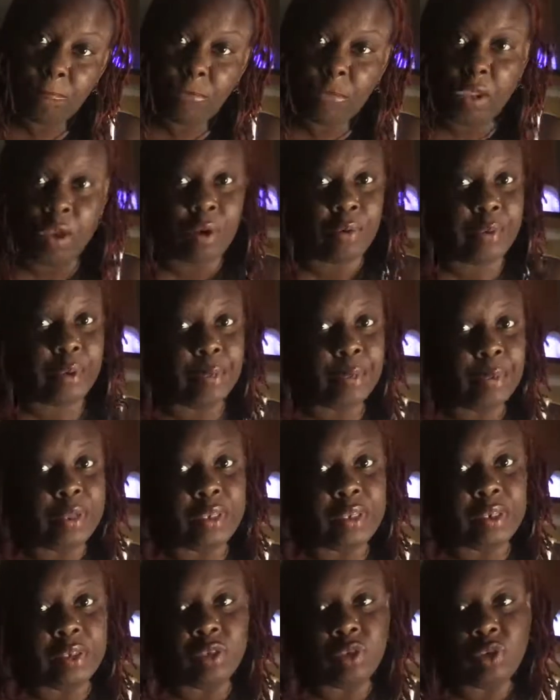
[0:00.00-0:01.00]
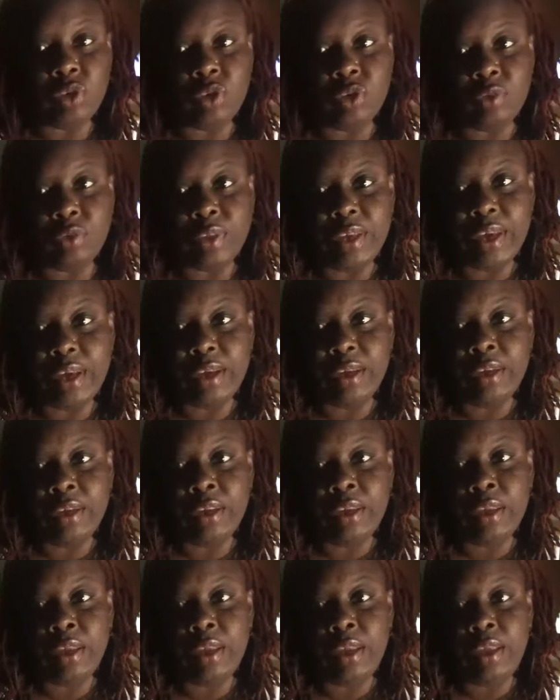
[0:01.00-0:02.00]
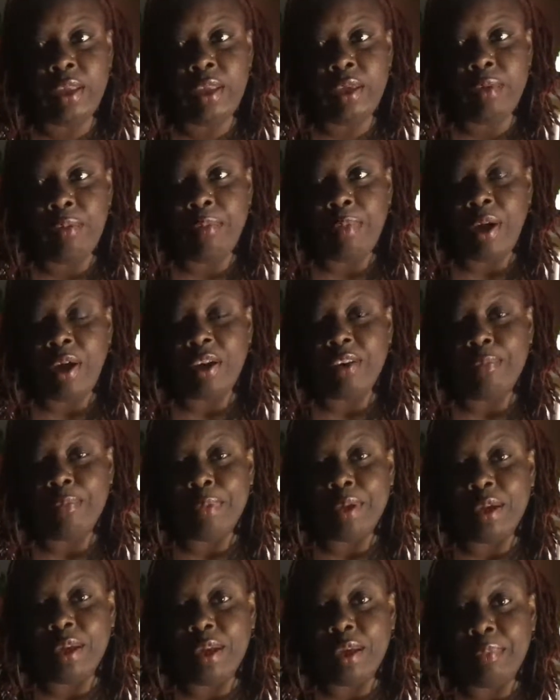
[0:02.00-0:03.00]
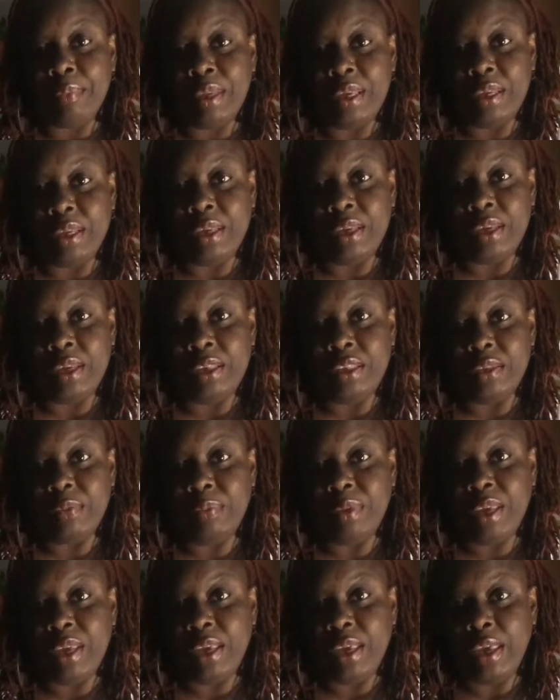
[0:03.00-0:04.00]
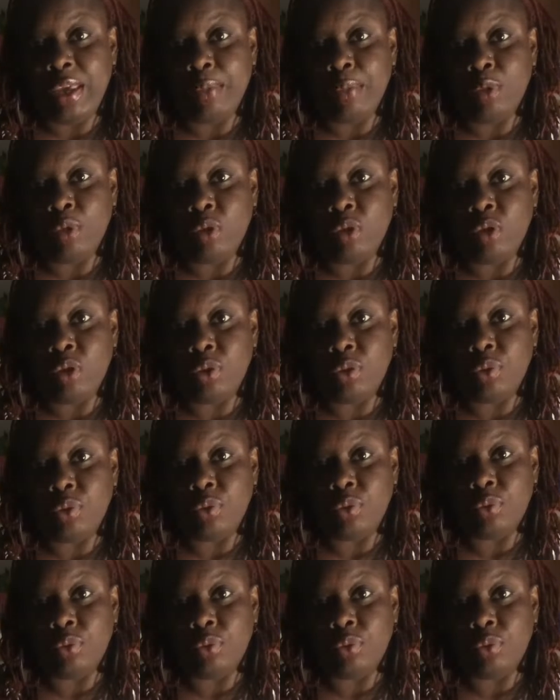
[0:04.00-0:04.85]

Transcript: Are we willing to do that? Part of becoming is being able to